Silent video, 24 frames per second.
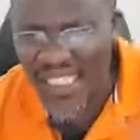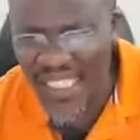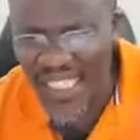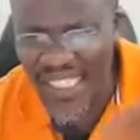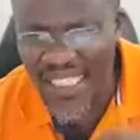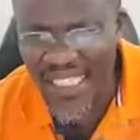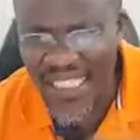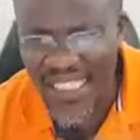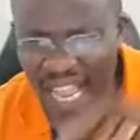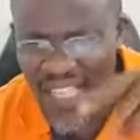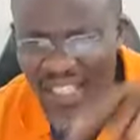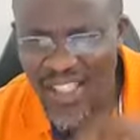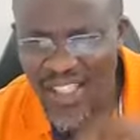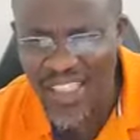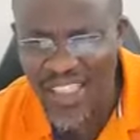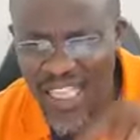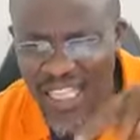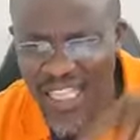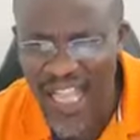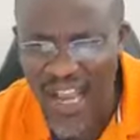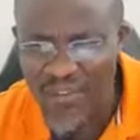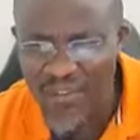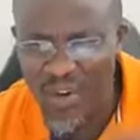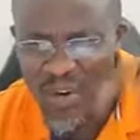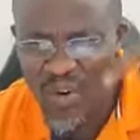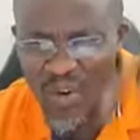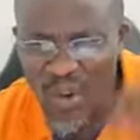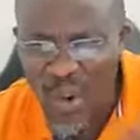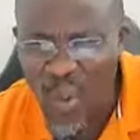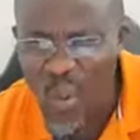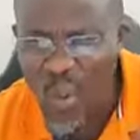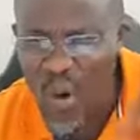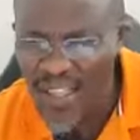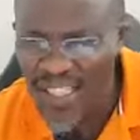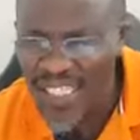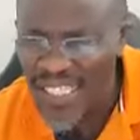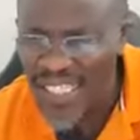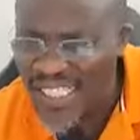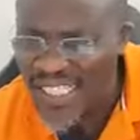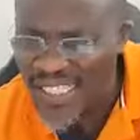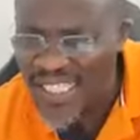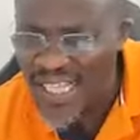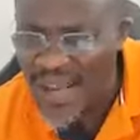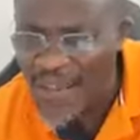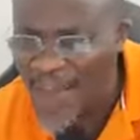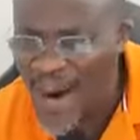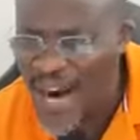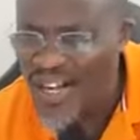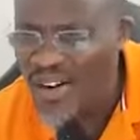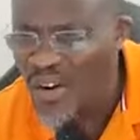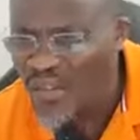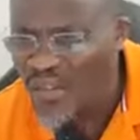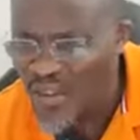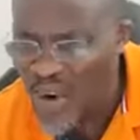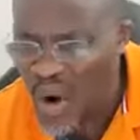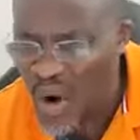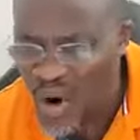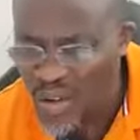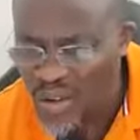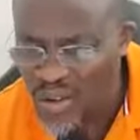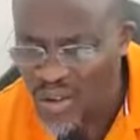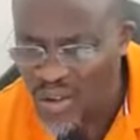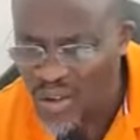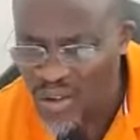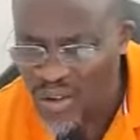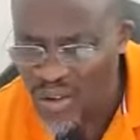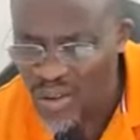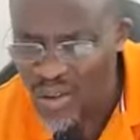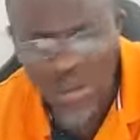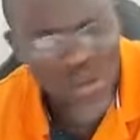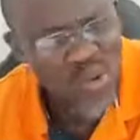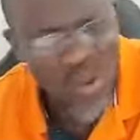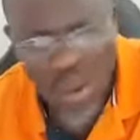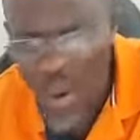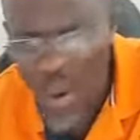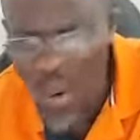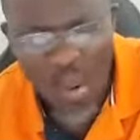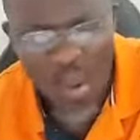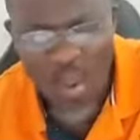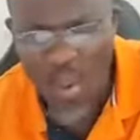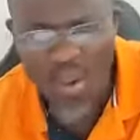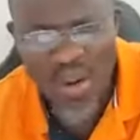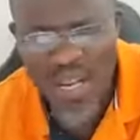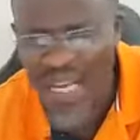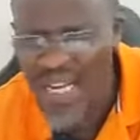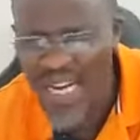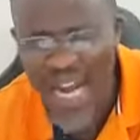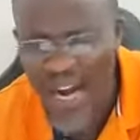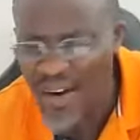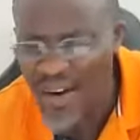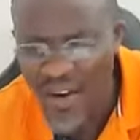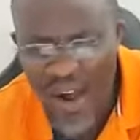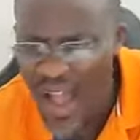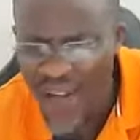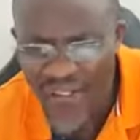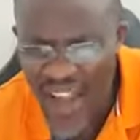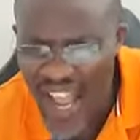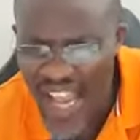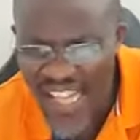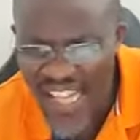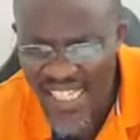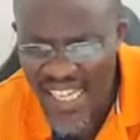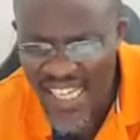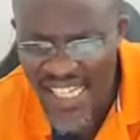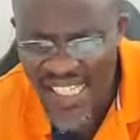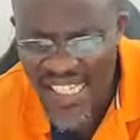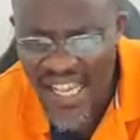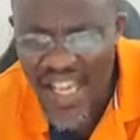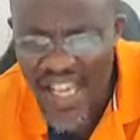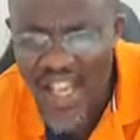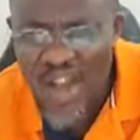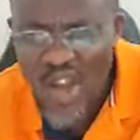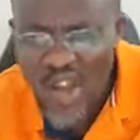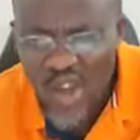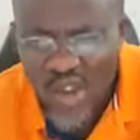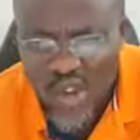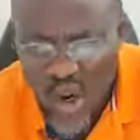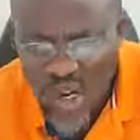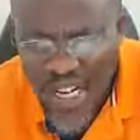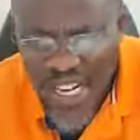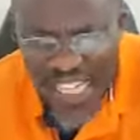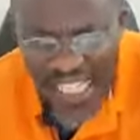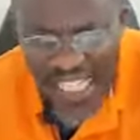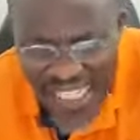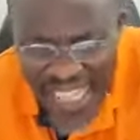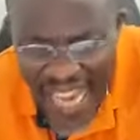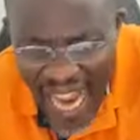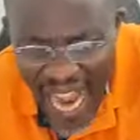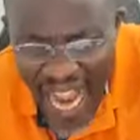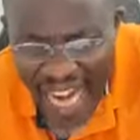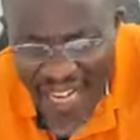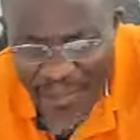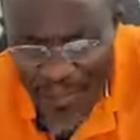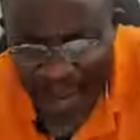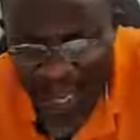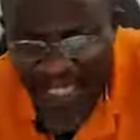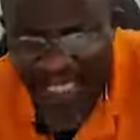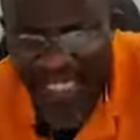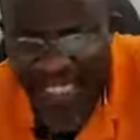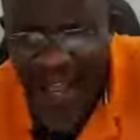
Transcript: think that the devil know what is in the mind of God? No, he cannot have access. So this garment,